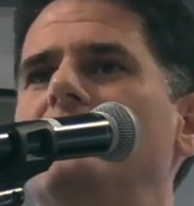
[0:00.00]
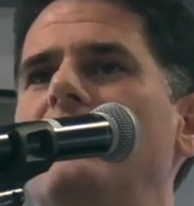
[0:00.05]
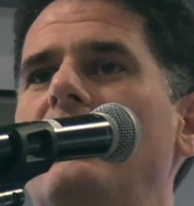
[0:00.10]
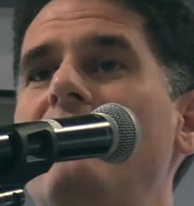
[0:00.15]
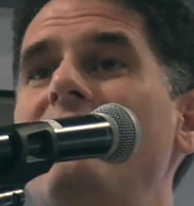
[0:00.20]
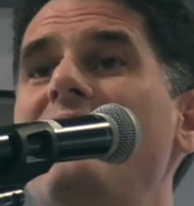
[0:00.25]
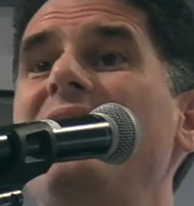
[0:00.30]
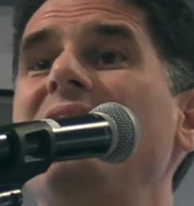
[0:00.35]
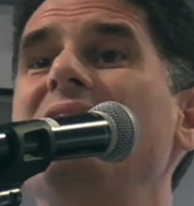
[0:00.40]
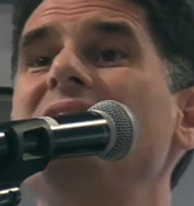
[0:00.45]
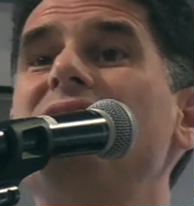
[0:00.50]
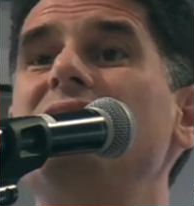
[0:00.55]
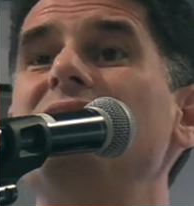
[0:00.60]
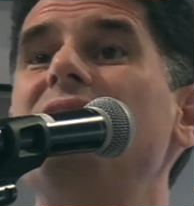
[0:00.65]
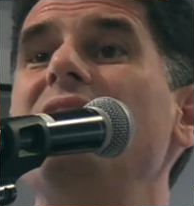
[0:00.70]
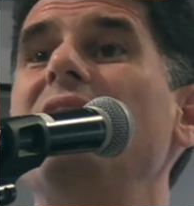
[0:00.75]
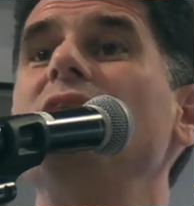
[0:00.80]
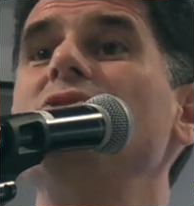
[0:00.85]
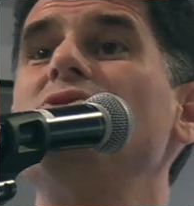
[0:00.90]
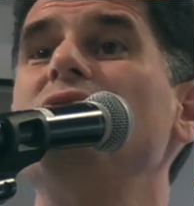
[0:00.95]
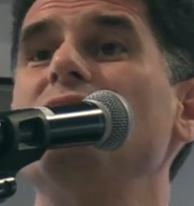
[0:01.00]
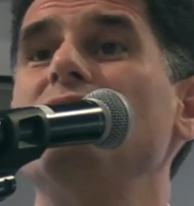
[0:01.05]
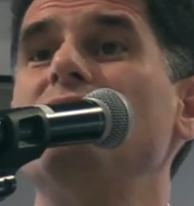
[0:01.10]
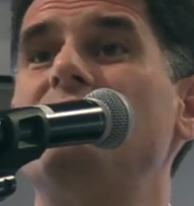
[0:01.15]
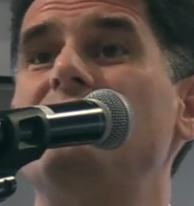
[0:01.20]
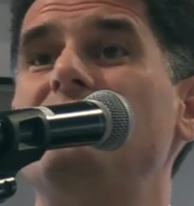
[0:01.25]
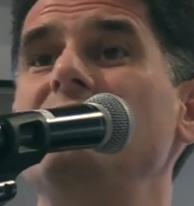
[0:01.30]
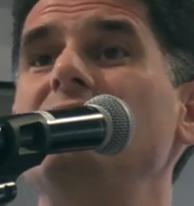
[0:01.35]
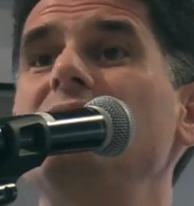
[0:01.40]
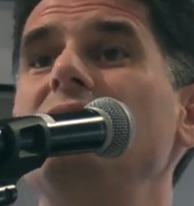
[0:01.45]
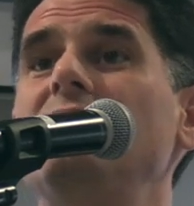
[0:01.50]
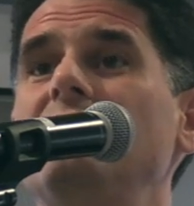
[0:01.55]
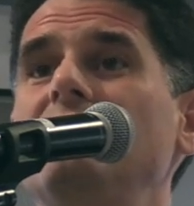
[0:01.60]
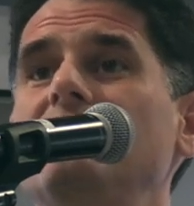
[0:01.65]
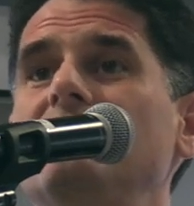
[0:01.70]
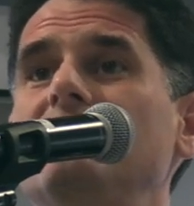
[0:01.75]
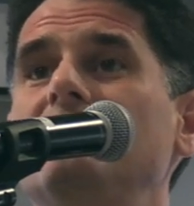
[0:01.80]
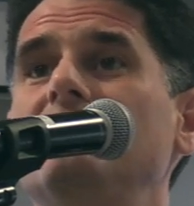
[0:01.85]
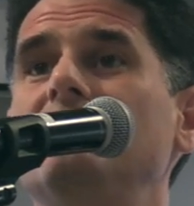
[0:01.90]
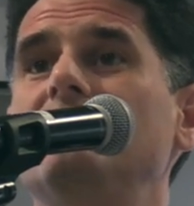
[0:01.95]
And then as the danger receded,
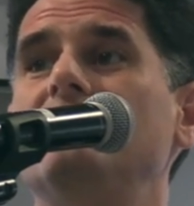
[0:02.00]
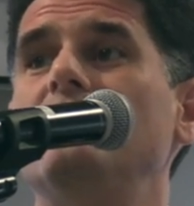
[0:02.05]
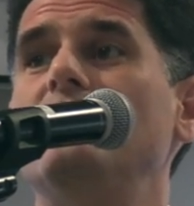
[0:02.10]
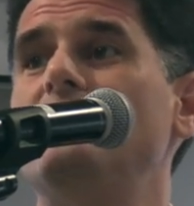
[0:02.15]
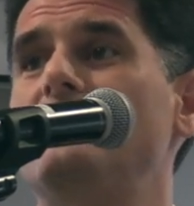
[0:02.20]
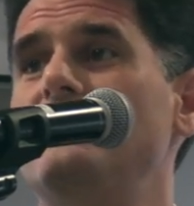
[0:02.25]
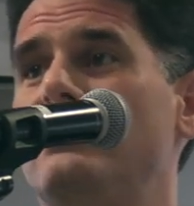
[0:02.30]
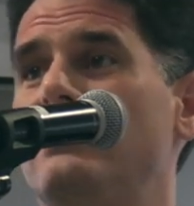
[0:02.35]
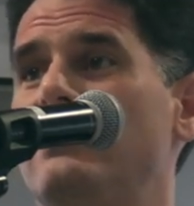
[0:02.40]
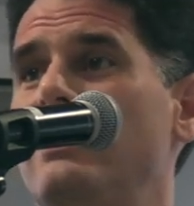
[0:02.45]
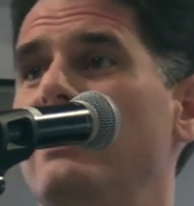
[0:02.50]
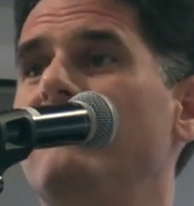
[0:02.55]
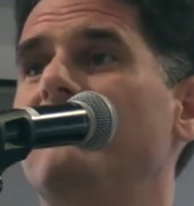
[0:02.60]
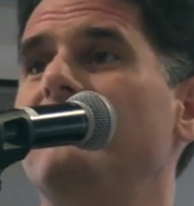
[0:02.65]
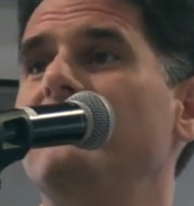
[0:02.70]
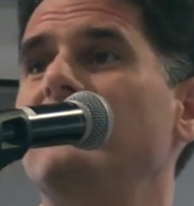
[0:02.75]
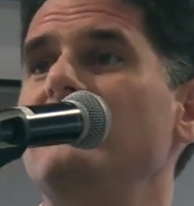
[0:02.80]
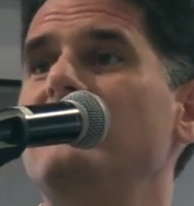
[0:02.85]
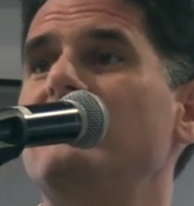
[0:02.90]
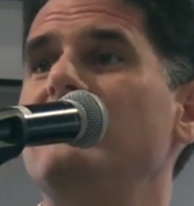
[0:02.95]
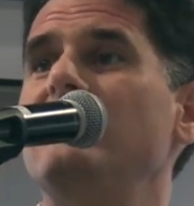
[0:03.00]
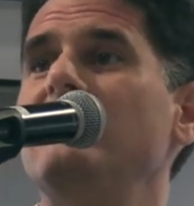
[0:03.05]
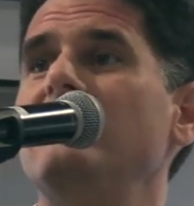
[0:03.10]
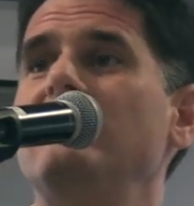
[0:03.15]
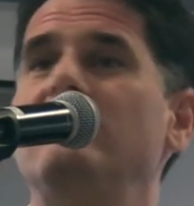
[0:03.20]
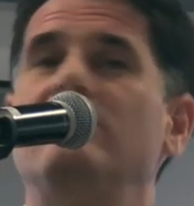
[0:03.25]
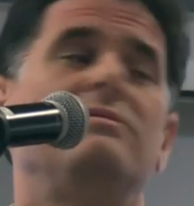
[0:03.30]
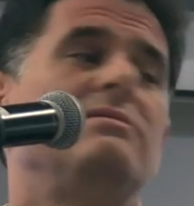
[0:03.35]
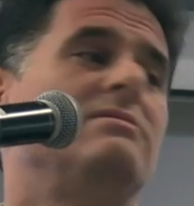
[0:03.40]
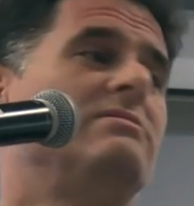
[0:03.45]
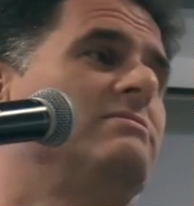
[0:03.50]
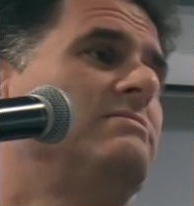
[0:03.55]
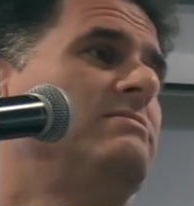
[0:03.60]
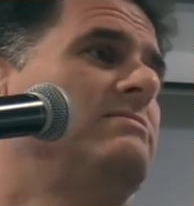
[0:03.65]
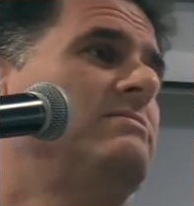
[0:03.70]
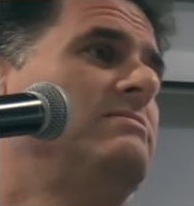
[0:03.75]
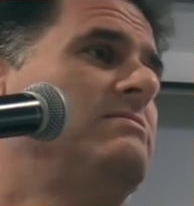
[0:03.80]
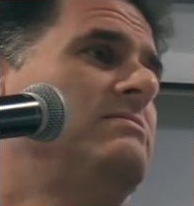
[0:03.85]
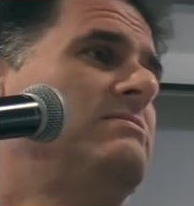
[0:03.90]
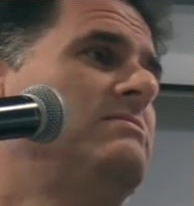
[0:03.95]
which it thankfully did,
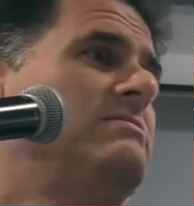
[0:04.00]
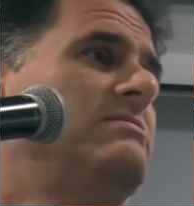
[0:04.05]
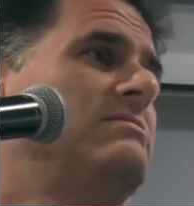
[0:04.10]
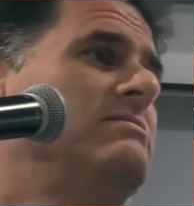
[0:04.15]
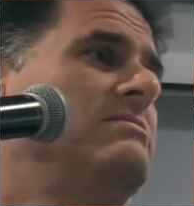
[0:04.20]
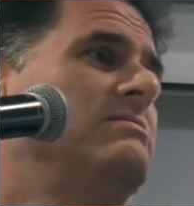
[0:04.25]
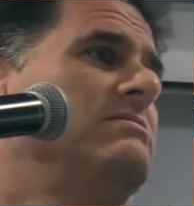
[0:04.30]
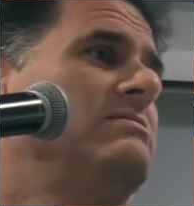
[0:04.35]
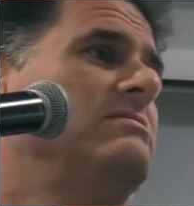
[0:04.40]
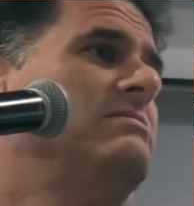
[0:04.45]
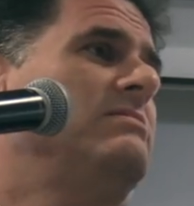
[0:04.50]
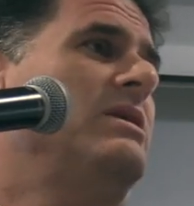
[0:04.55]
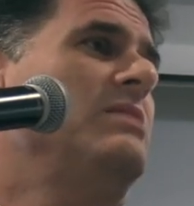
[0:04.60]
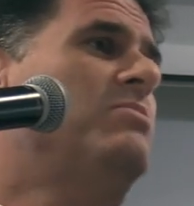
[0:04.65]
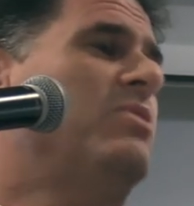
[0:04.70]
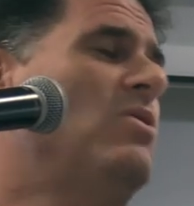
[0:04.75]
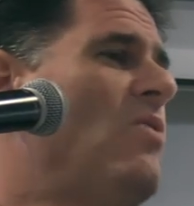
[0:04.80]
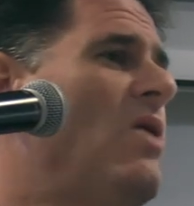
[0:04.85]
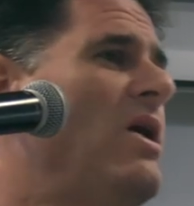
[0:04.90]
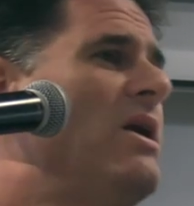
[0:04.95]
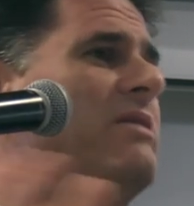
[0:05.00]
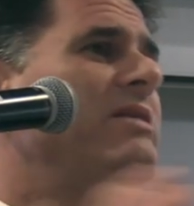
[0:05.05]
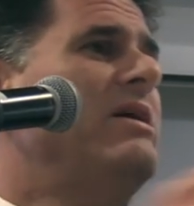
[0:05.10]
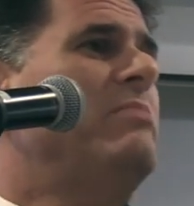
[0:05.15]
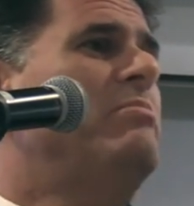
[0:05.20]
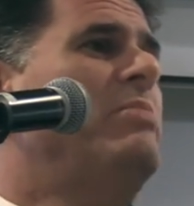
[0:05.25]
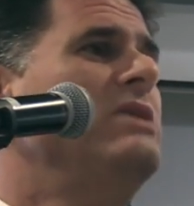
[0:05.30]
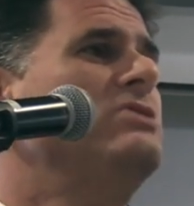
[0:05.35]
people wanted that